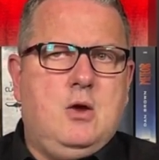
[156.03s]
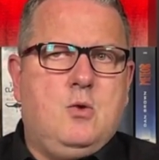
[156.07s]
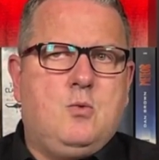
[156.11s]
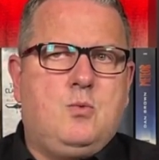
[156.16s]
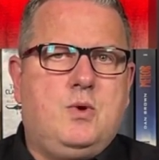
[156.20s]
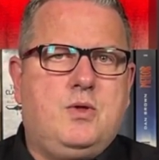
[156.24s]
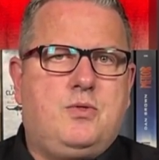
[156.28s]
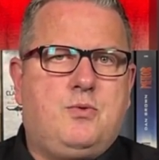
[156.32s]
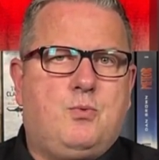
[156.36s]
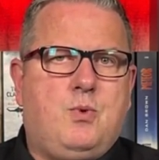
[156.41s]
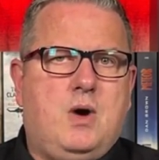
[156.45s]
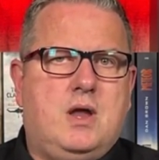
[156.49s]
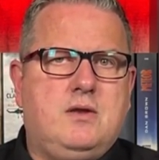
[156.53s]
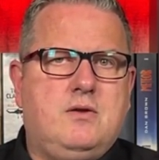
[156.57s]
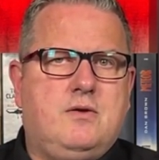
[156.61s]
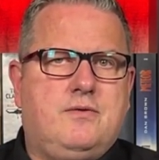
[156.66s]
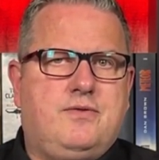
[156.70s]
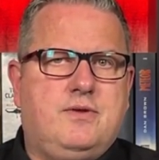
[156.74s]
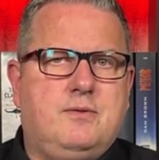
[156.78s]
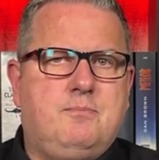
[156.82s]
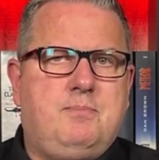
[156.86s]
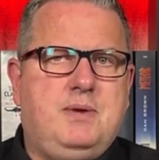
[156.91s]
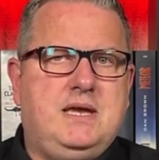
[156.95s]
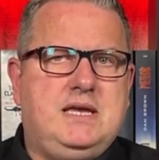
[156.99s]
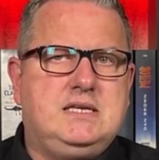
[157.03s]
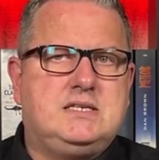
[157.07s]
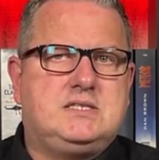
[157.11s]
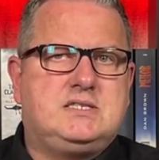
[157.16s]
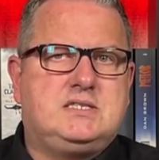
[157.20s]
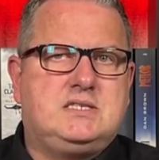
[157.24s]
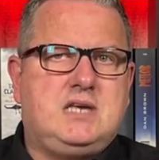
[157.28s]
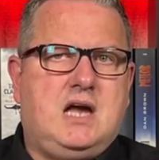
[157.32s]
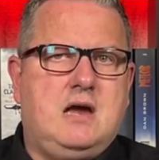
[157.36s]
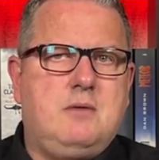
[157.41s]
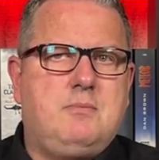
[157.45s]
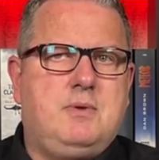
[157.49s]
with one of the
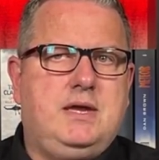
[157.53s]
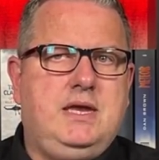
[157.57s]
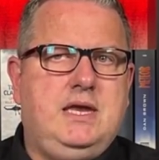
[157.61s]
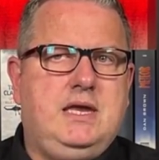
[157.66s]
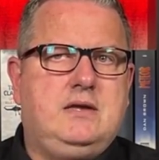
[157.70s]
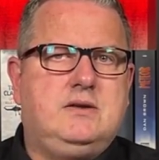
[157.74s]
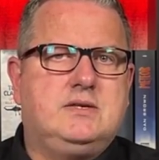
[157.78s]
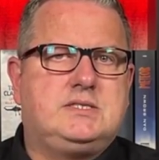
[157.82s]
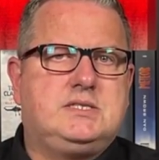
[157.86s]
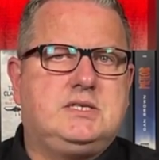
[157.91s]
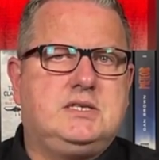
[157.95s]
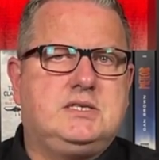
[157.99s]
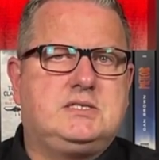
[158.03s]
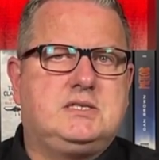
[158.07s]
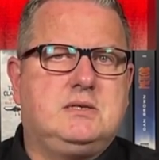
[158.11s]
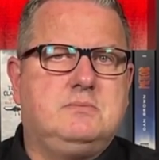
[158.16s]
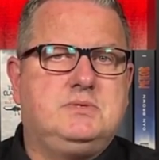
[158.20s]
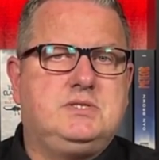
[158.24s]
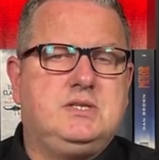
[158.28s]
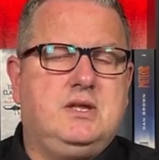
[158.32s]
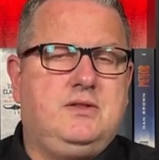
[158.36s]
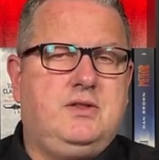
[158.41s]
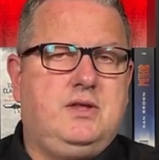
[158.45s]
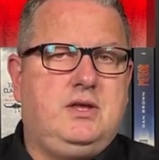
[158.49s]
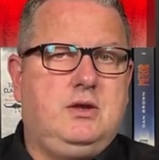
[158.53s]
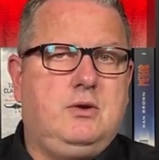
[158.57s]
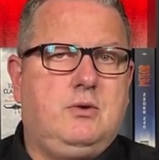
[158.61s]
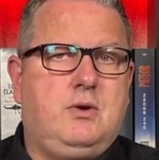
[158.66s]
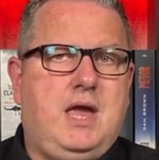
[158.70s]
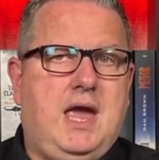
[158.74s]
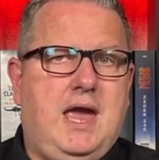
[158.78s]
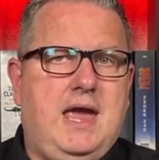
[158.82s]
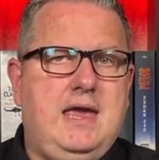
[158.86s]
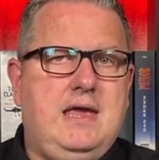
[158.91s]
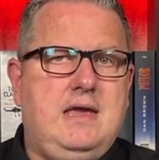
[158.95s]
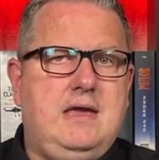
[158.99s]
biggest cyber ecosystems in the
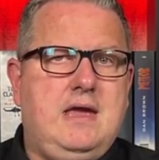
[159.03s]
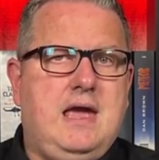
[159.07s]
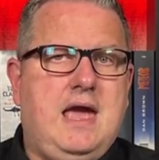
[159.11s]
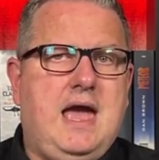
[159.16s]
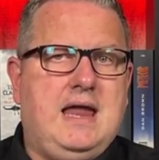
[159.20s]
UK